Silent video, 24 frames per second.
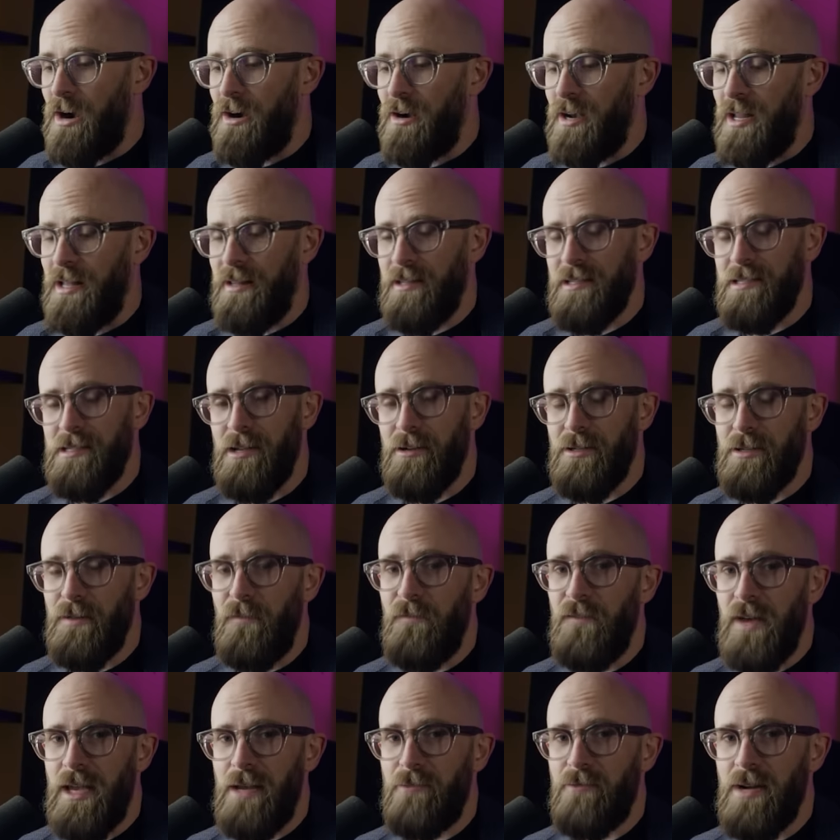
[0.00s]
Apparently, there's
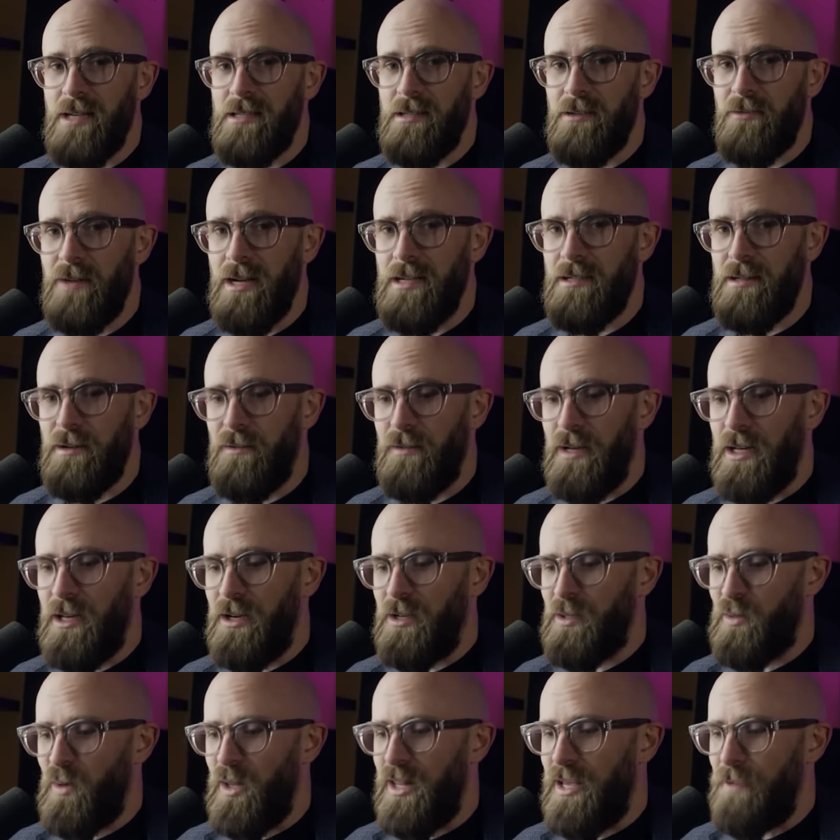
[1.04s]
loads of fake restoration
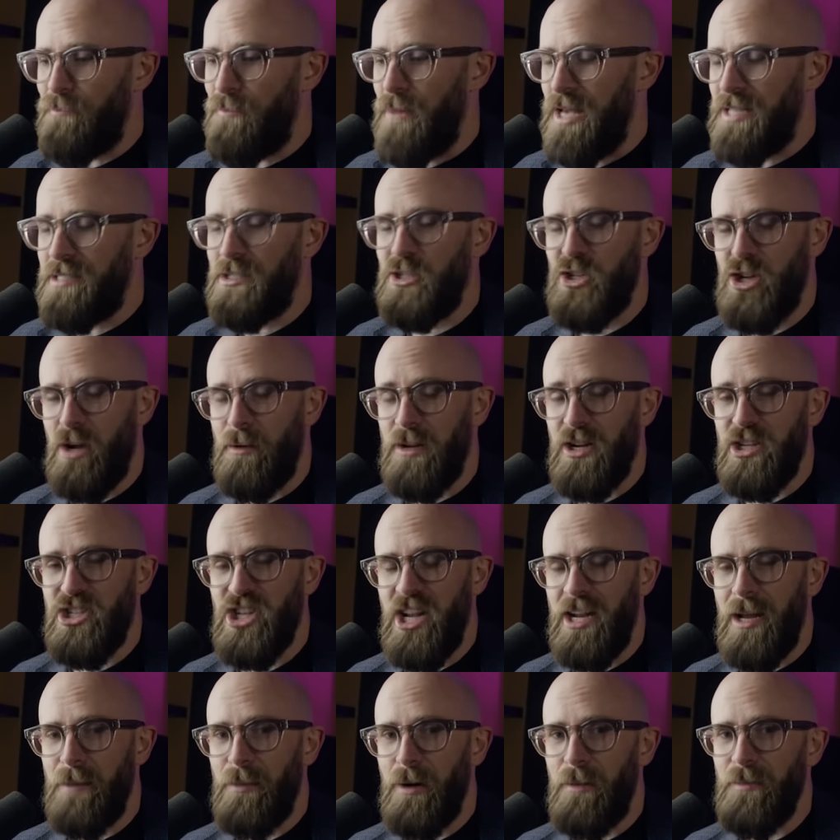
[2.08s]
videos where they mess shit
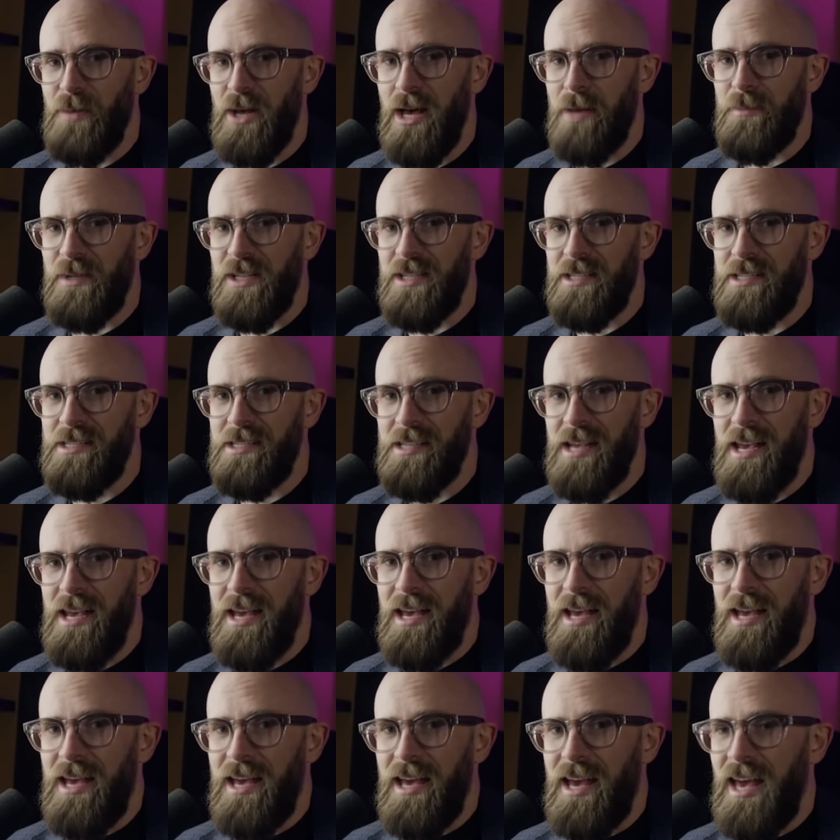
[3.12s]
up on purpose.
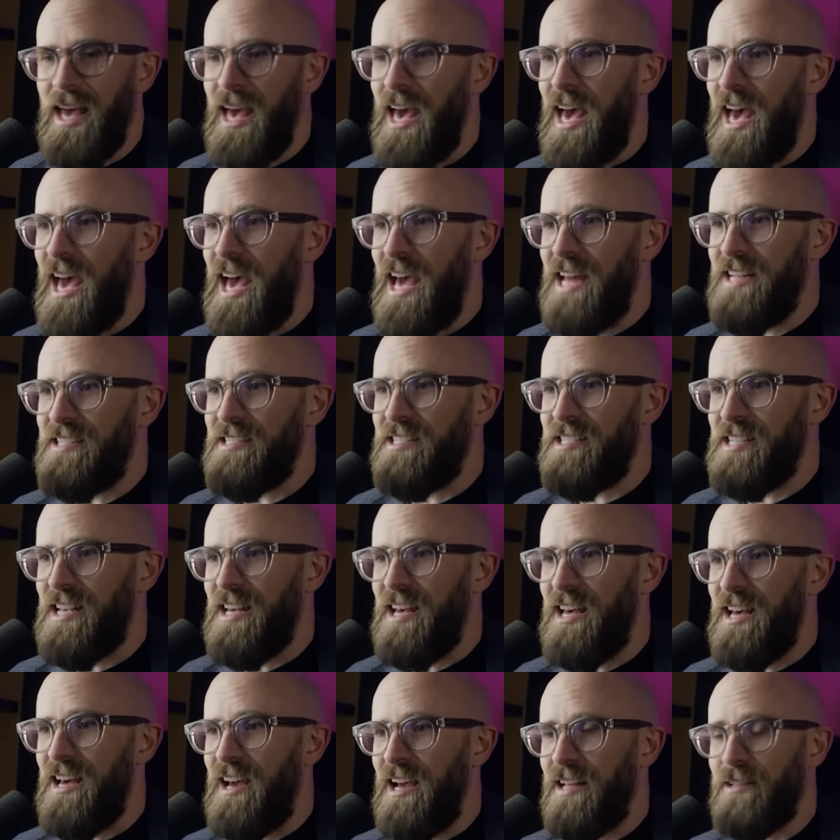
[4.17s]
And
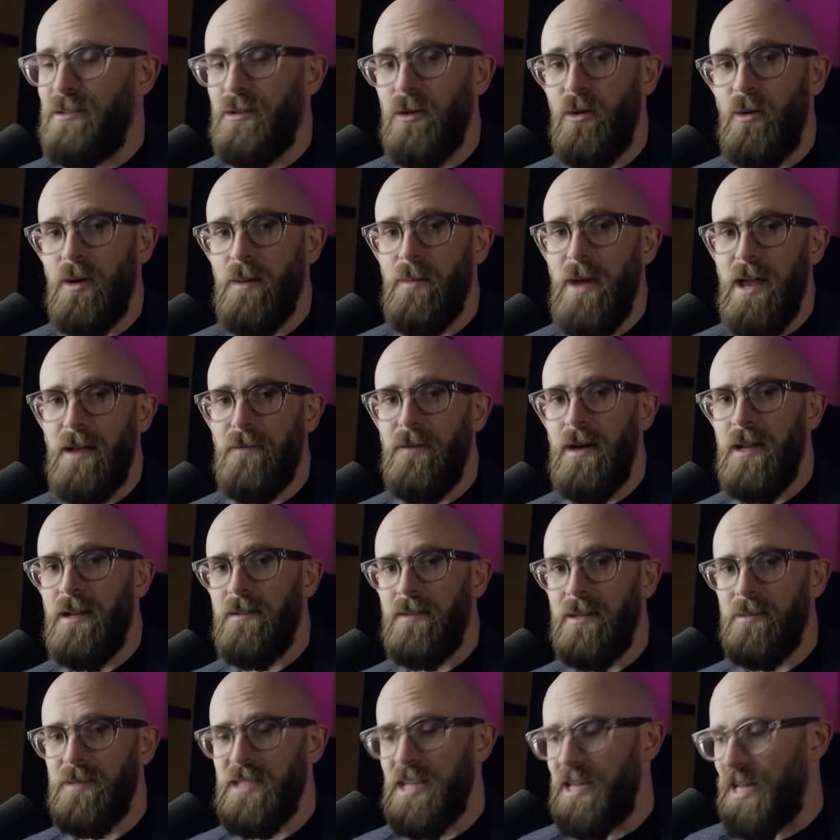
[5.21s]
I thought we'd make
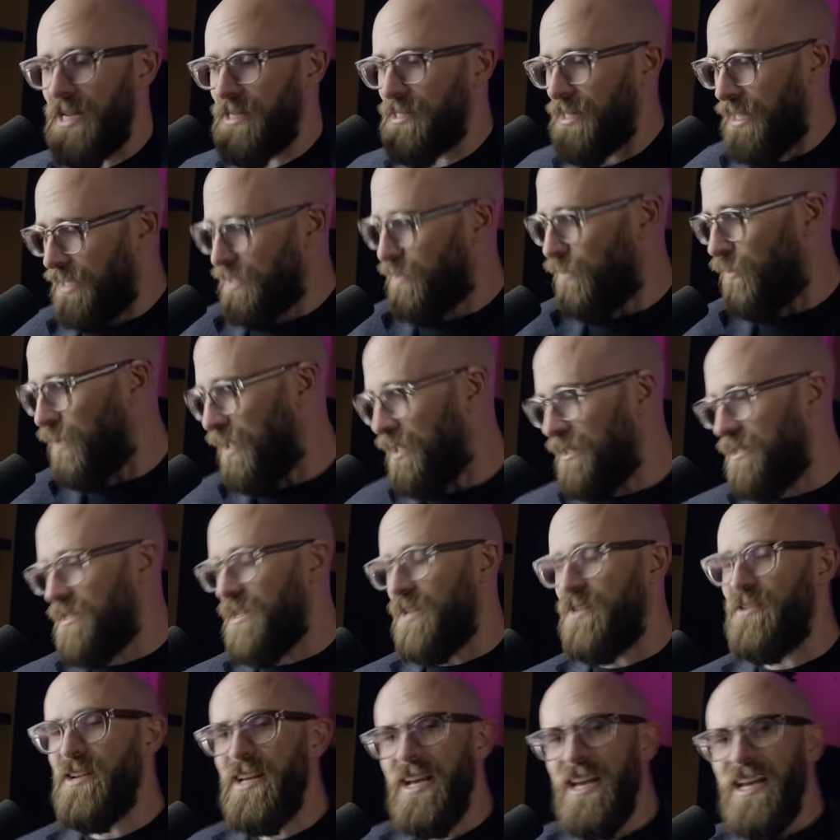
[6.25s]
fun of them today, so that's what we're going
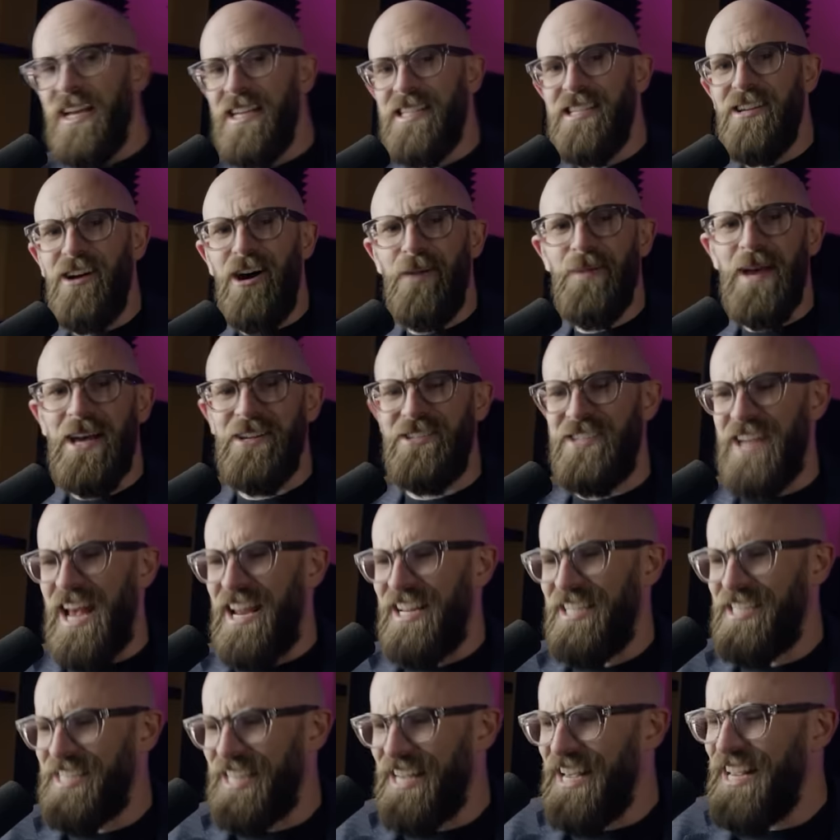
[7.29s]
to do. It's not about
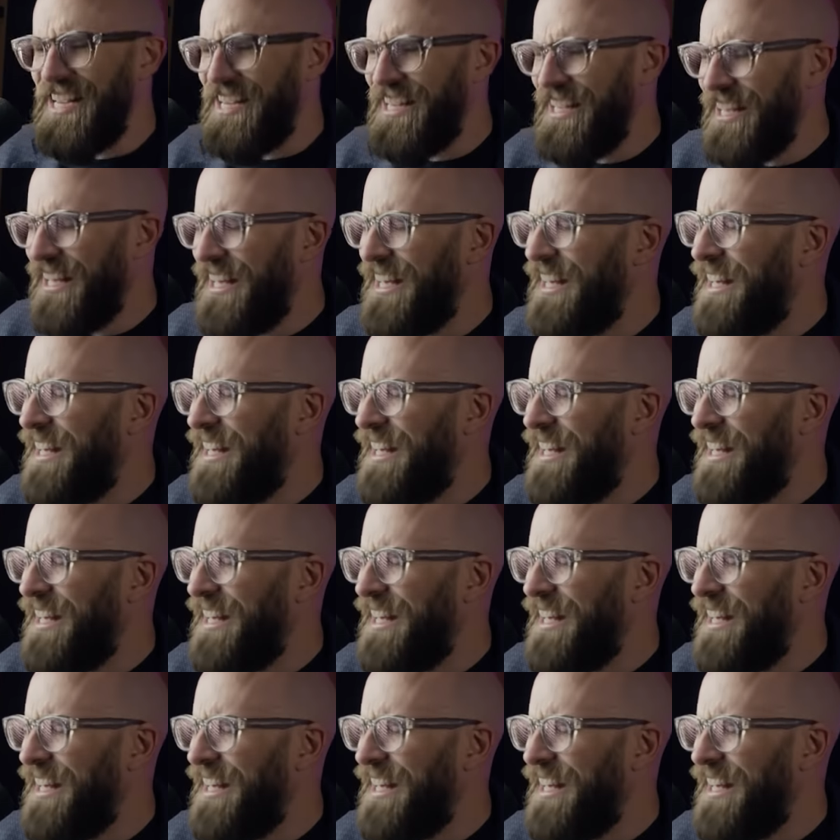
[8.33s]
jealousy.